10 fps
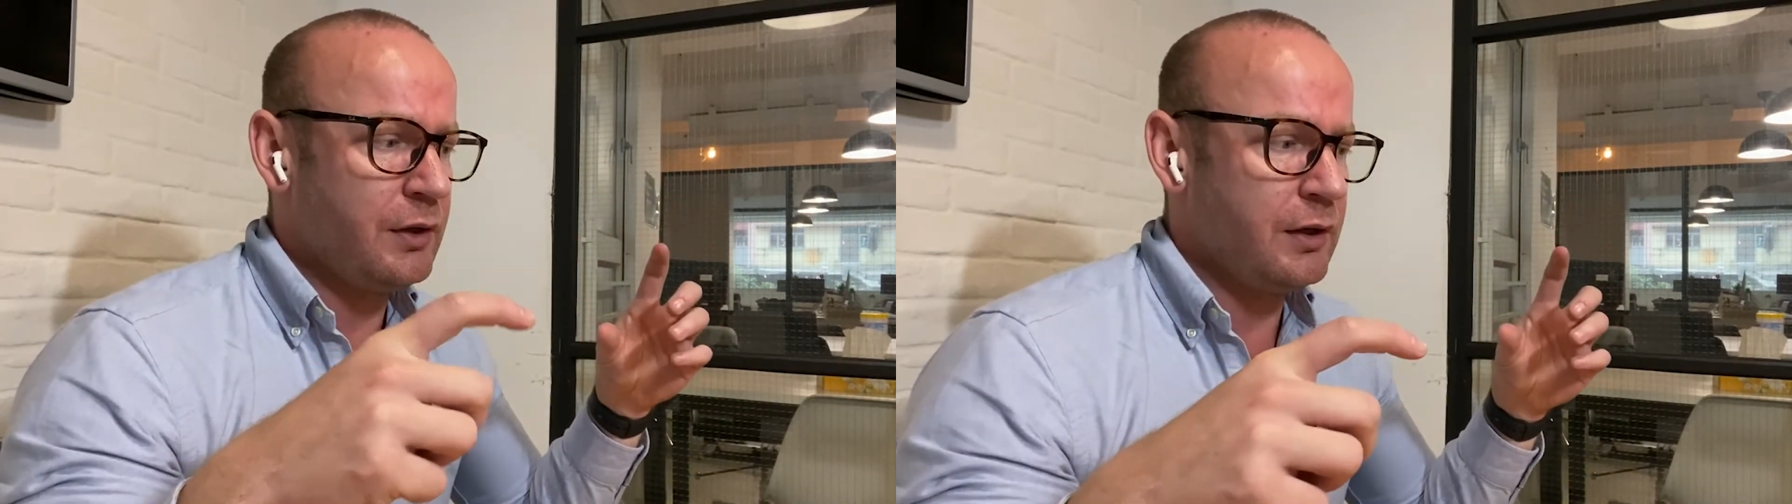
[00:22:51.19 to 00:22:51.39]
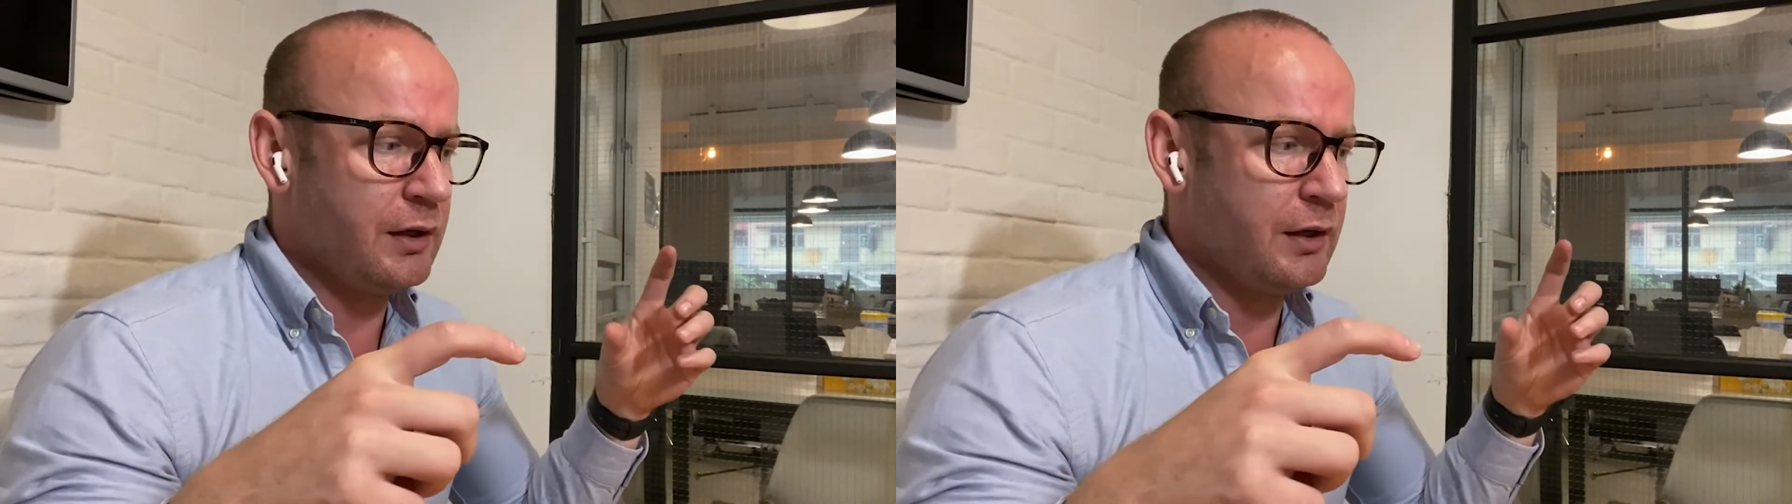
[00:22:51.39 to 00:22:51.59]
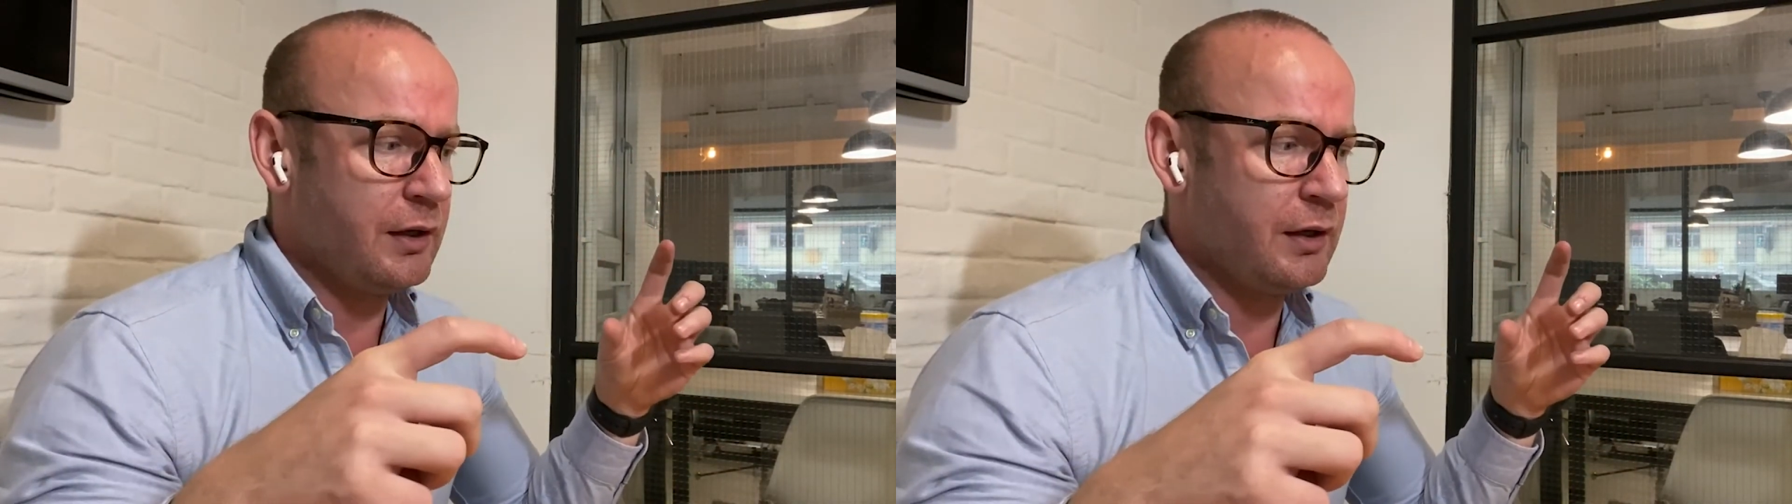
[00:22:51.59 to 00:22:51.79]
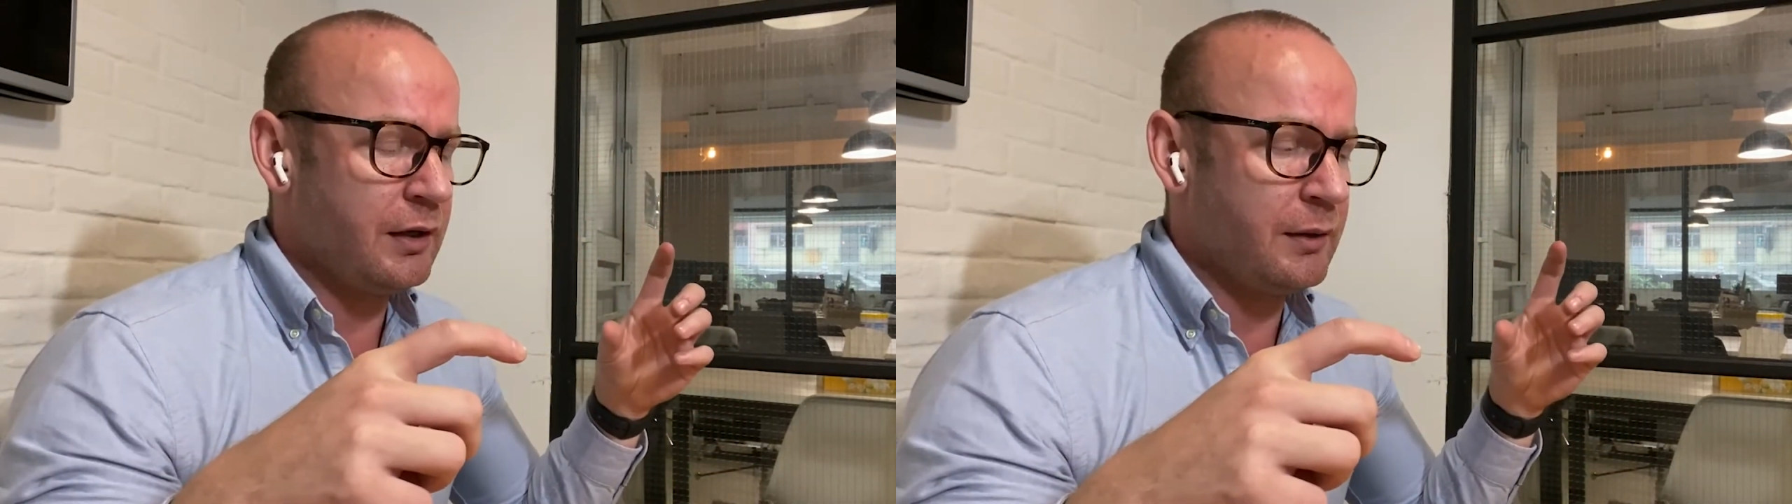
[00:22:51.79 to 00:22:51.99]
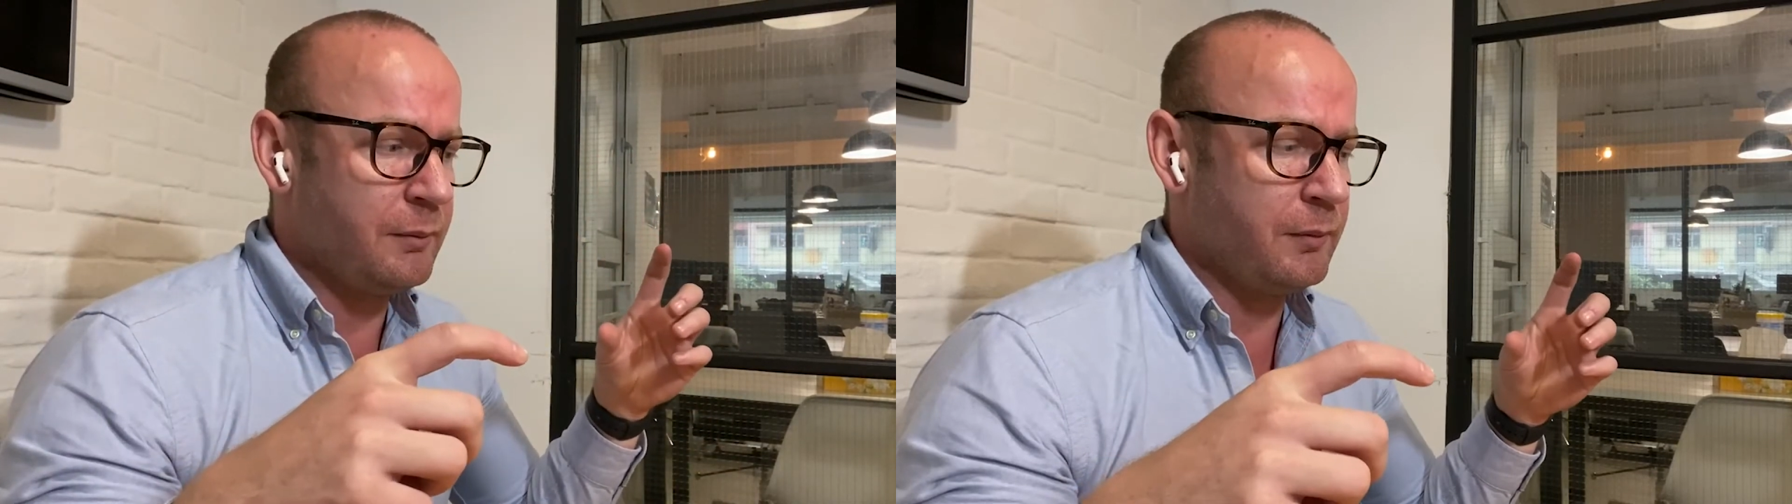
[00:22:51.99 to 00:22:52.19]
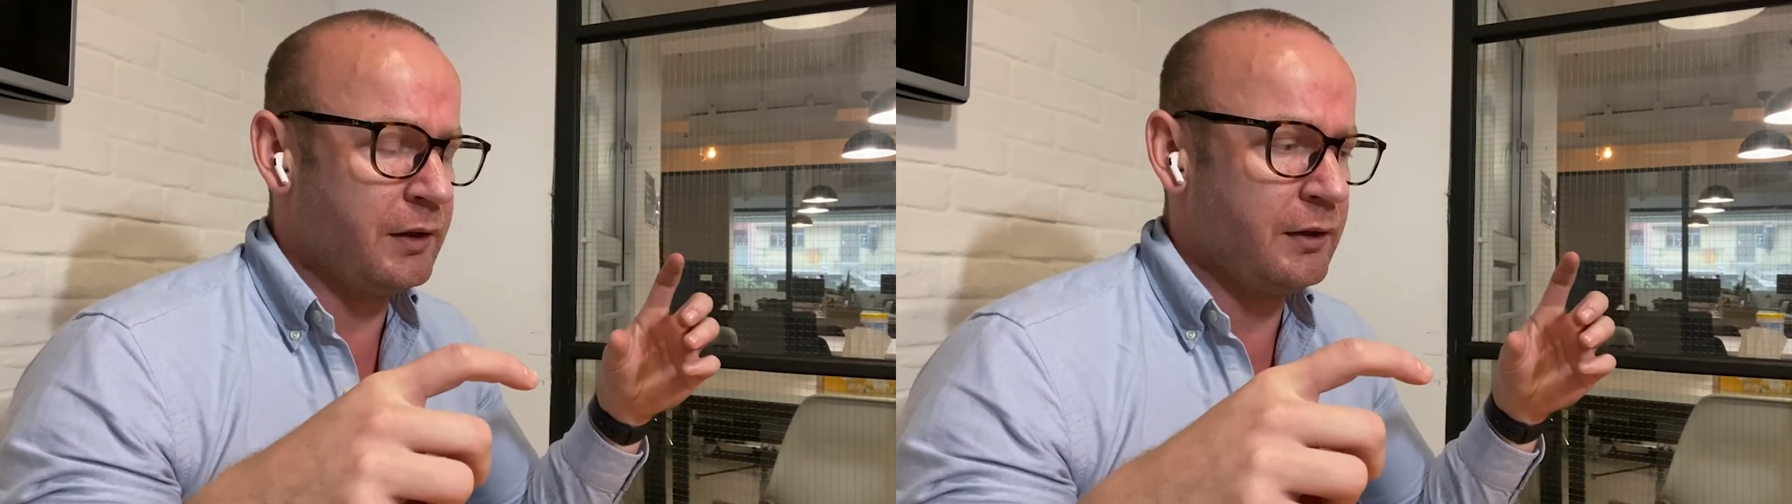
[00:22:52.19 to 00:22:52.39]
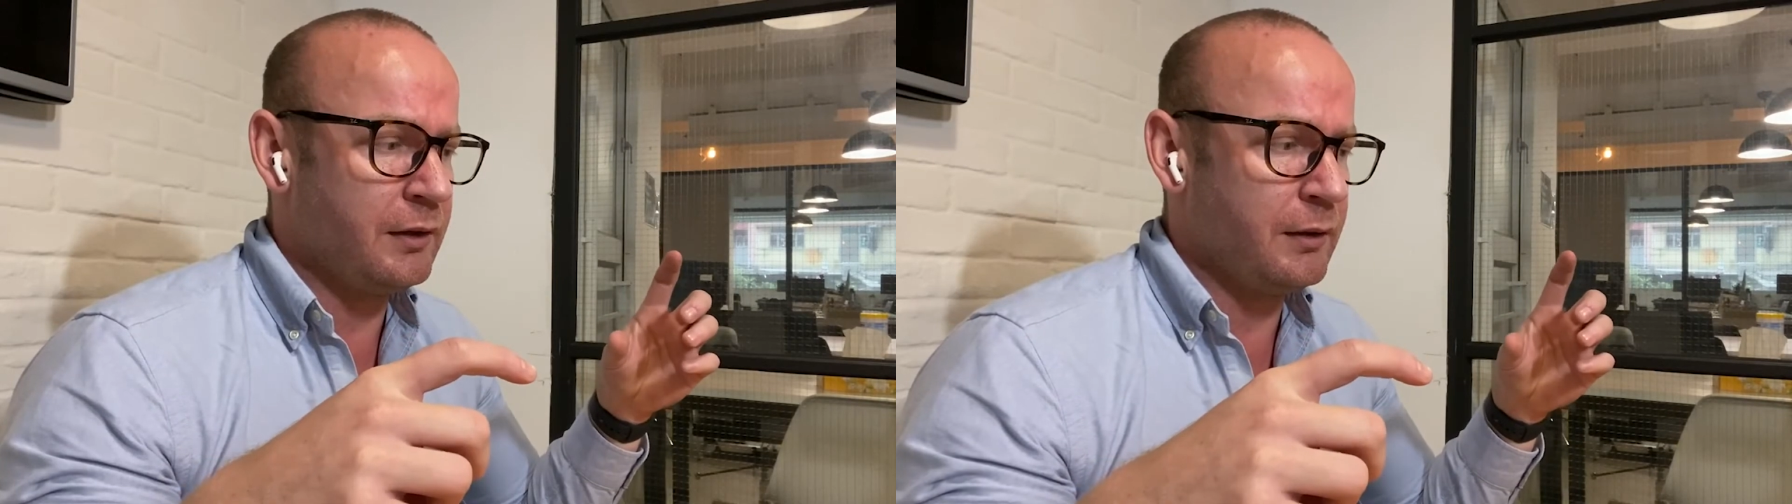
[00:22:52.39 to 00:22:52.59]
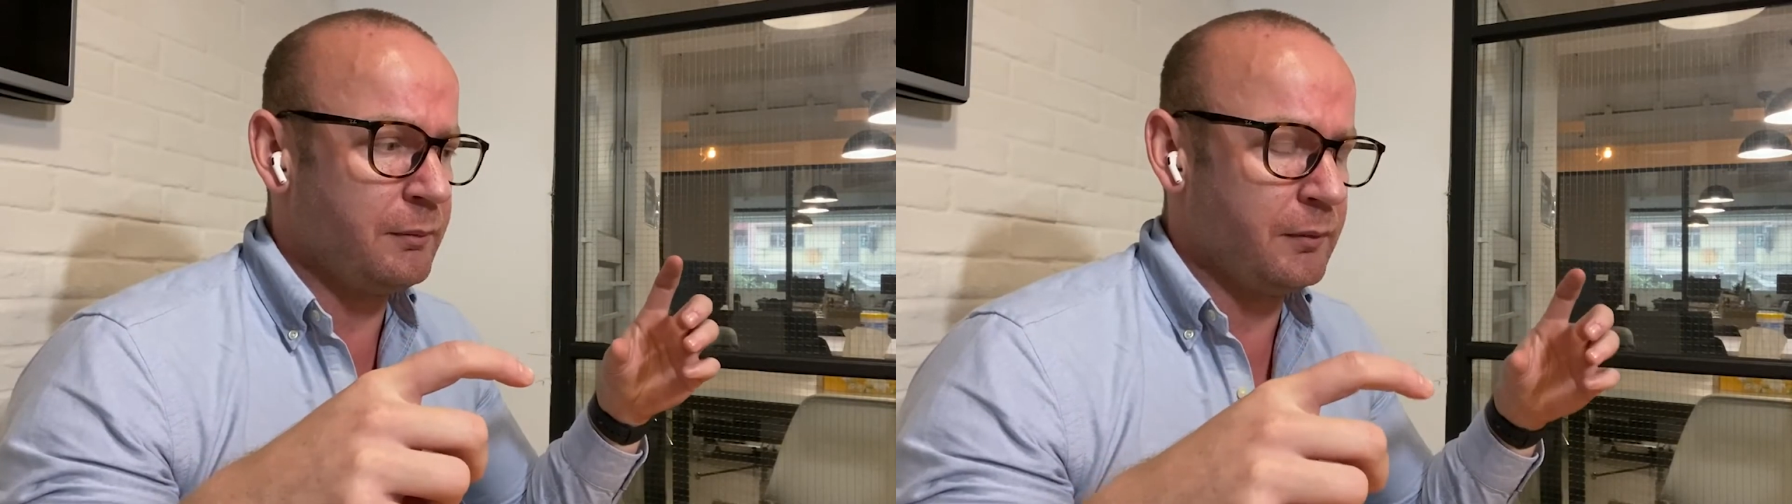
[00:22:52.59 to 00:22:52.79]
on a